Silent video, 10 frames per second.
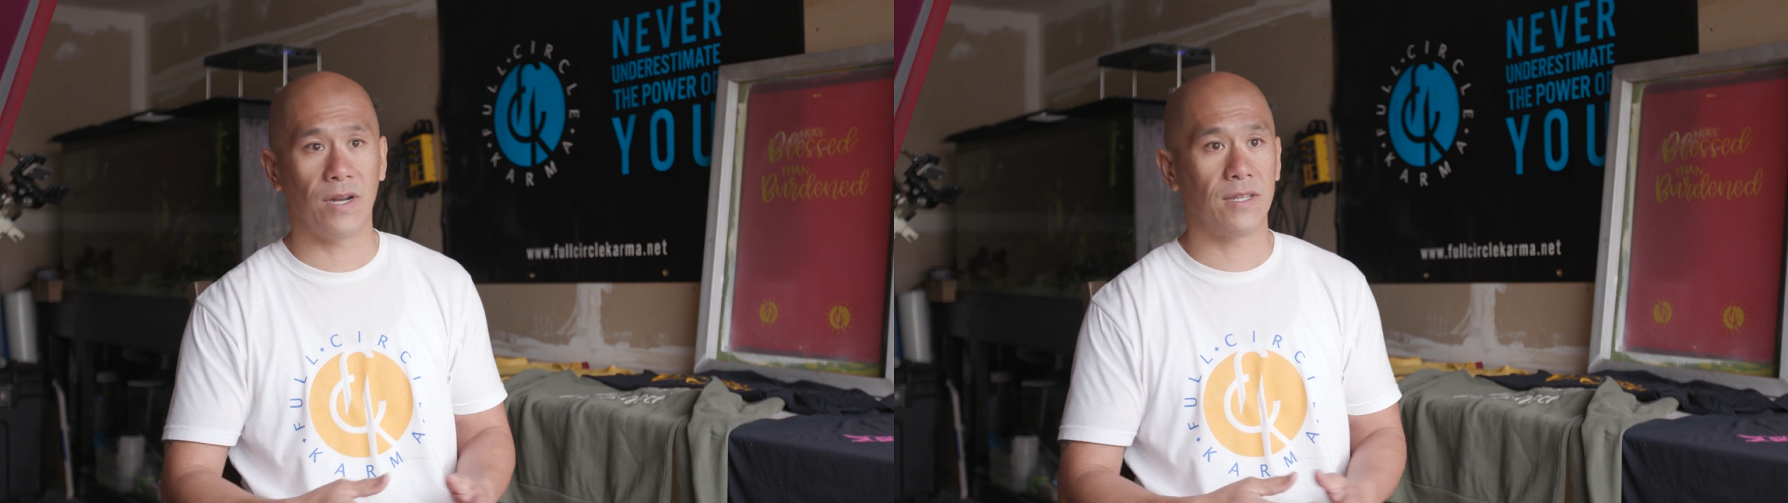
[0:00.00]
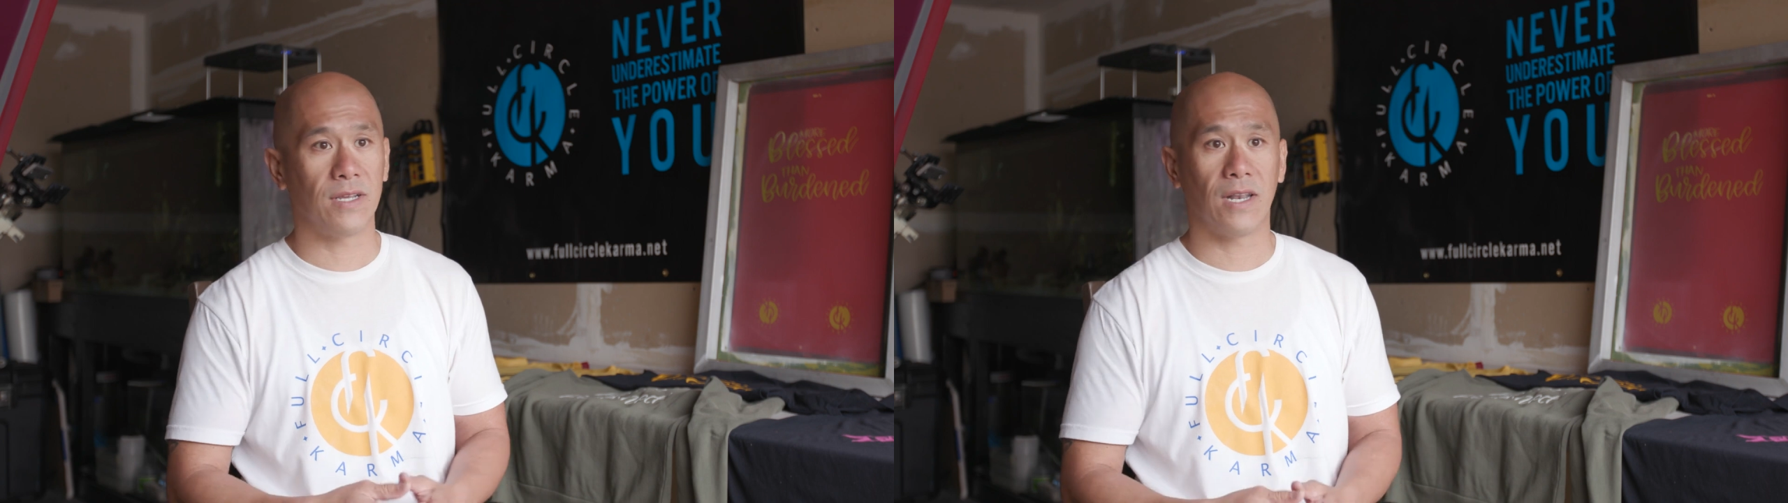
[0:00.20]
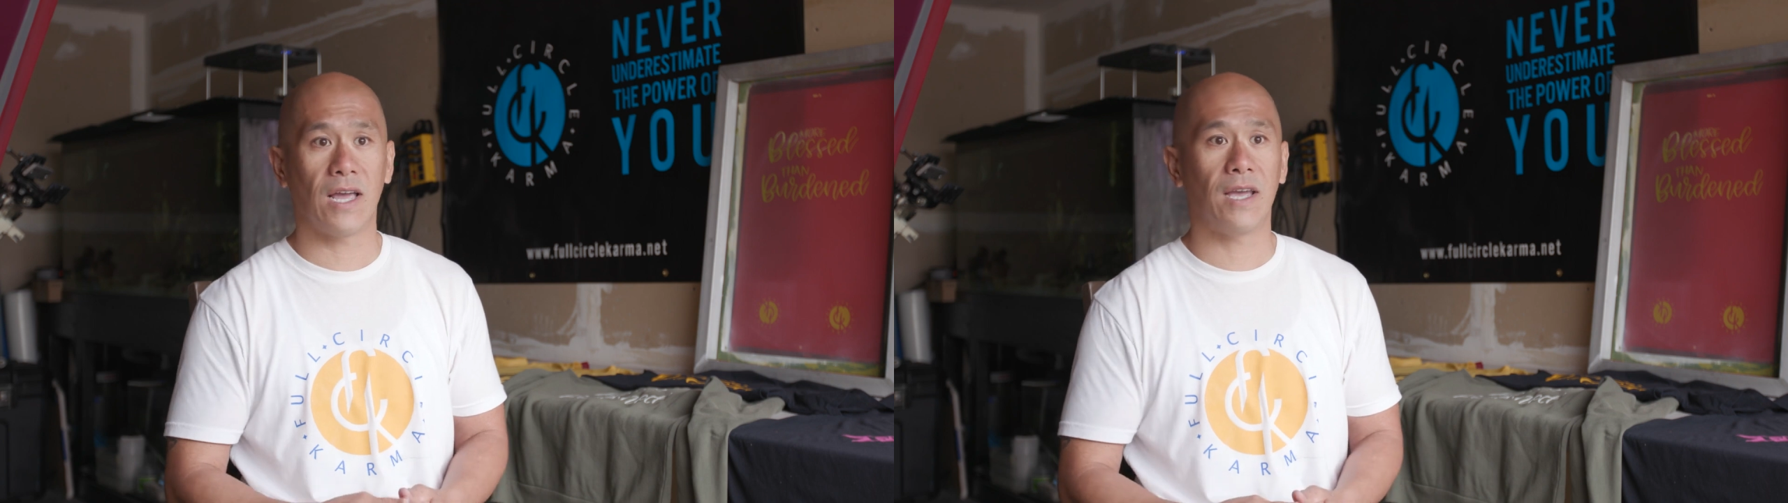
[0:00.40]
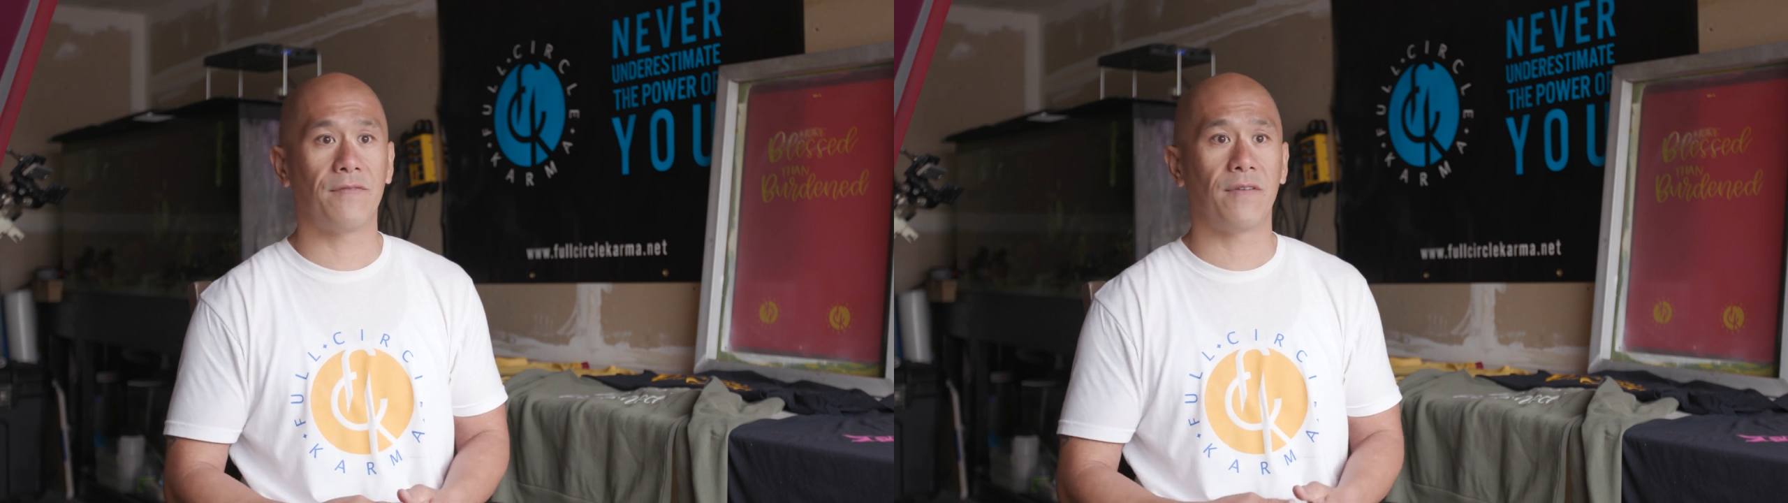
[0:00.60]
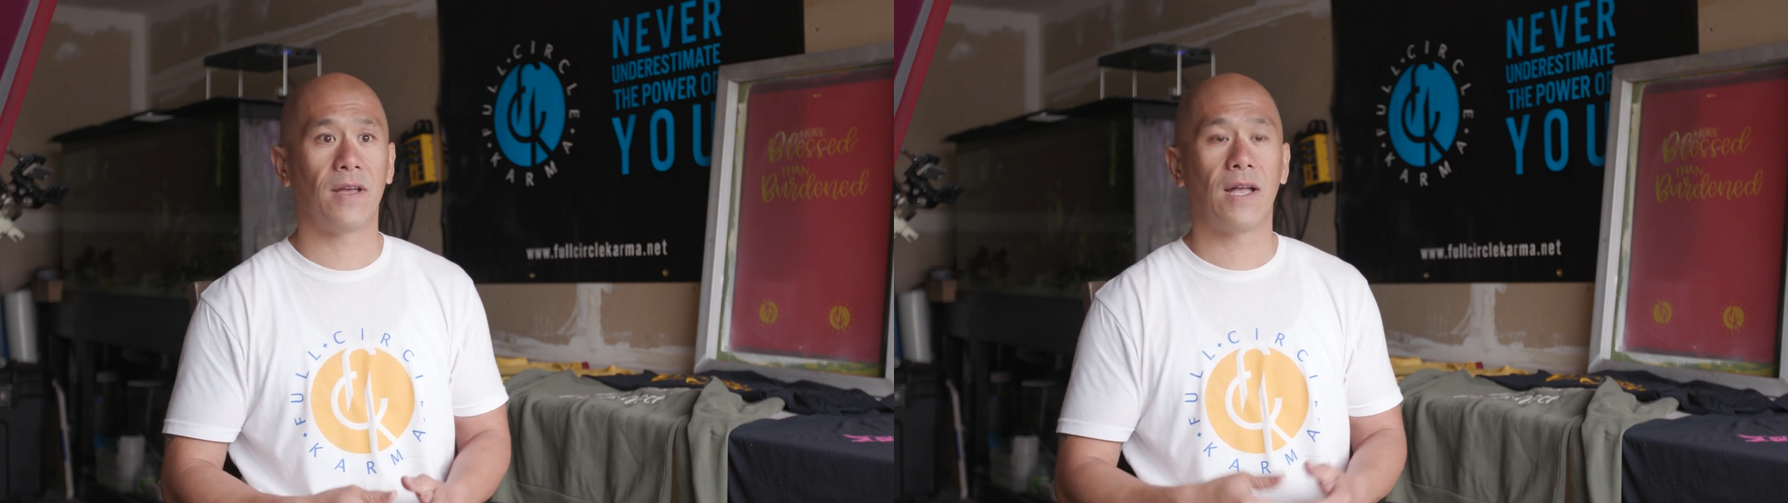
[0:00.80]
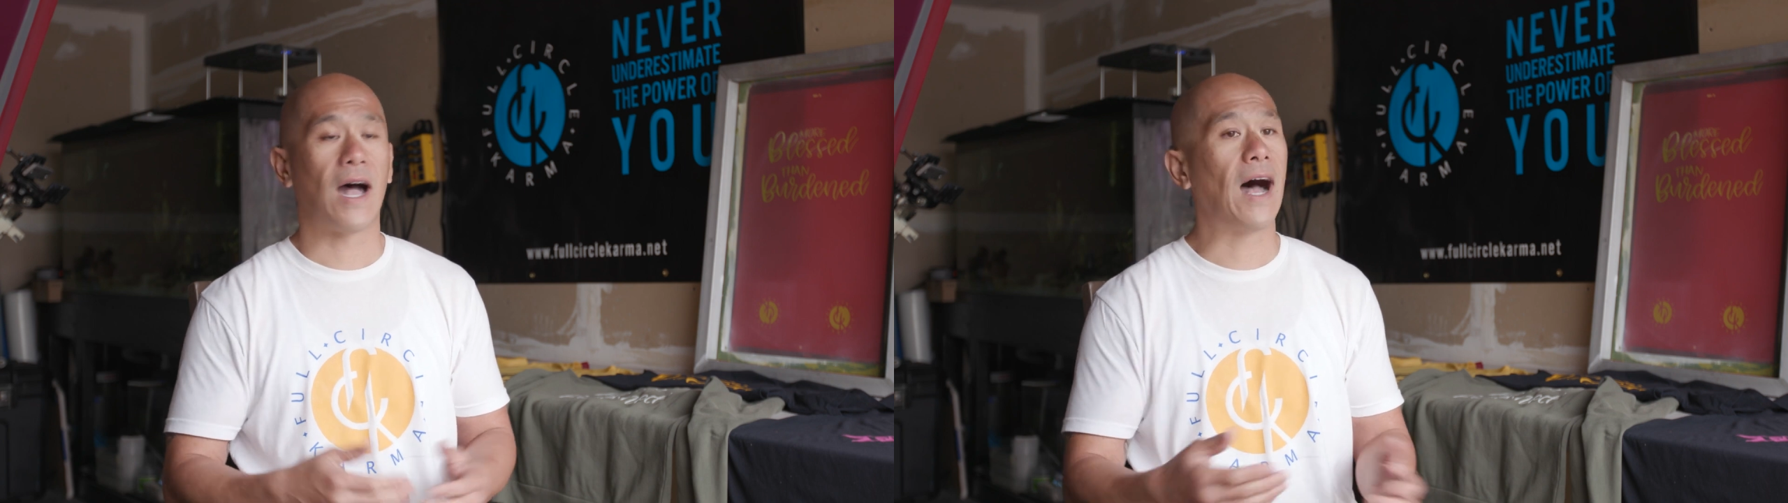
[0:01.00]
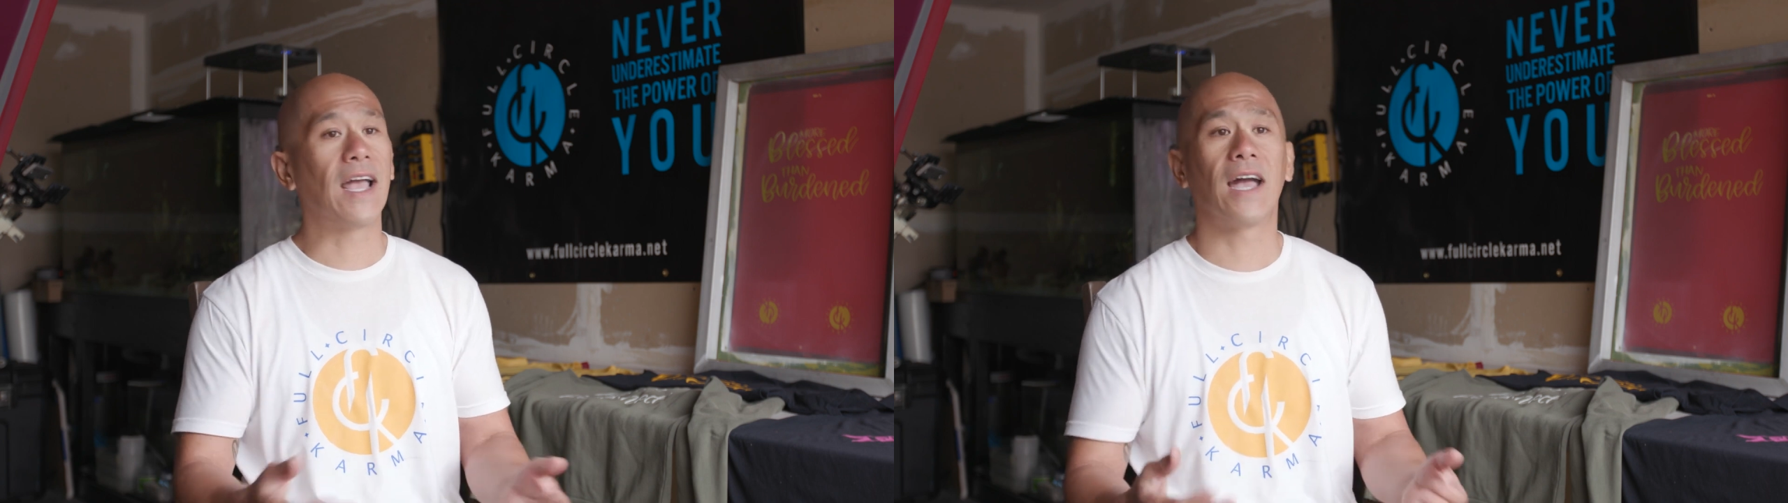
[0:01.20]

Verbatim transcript: or anything in life, I